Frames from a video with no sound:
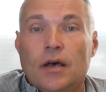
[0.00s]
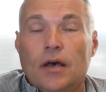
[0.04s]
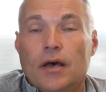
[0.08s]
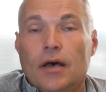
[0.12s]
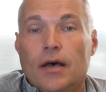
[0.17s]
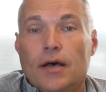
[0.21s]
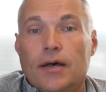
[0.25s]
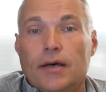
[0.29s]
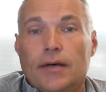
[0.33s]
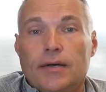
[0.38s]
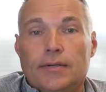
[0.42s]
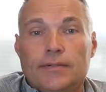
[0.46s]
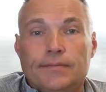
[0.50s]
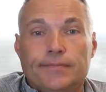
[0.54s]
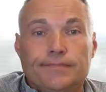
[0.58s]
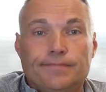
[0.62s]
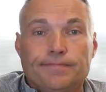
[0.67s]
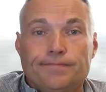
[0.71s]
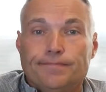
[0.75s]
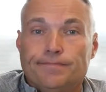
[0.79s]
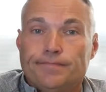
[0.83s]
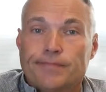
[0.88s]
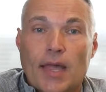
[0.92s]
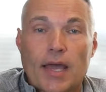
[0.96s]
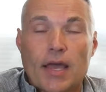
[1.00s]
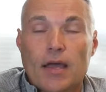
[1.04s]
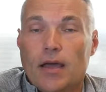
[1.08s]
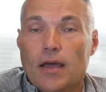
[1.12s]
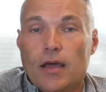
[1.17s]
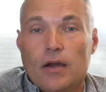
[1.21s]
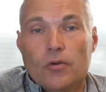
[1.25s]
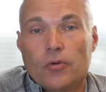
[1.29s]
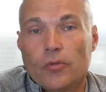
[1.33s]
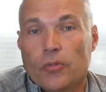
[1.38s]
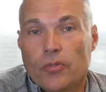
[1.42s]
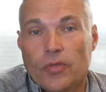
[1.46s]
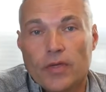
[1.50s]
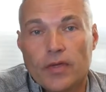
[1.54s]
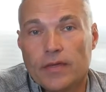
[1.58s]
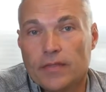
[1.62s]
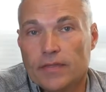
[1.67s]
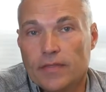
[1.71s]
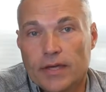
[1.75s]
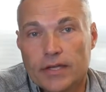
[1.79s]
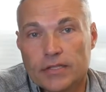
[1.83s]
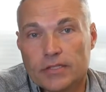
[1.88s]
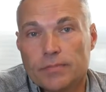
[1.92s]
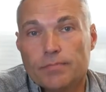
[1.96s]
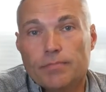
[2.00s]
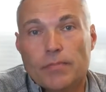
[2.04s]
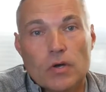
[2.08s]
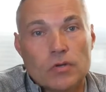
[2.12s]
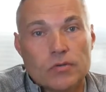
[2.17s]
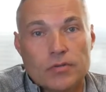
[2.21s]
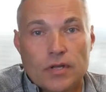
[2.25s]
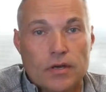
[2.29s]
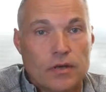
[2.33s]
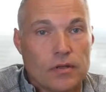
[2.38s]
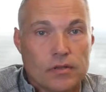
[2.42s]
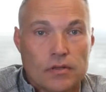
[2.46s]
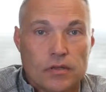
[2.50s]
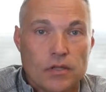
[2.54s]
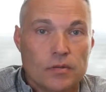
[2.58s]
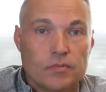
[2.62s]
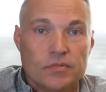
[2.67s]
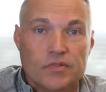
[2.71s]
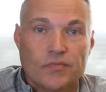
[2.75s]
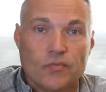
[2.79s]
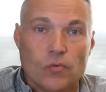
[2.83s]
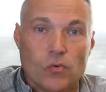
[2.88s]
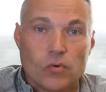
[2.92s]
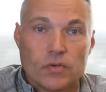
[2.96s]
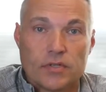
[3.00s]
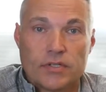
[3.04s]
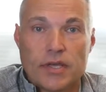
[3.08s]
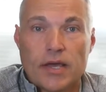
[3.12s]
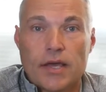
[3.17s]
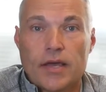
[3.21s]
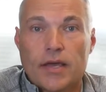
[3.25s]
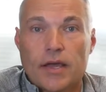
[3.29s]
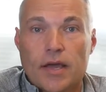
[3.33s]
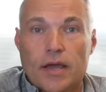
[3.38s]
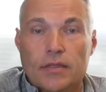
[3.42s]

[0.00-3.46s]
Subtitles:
I don't think that's most health clubs' forte.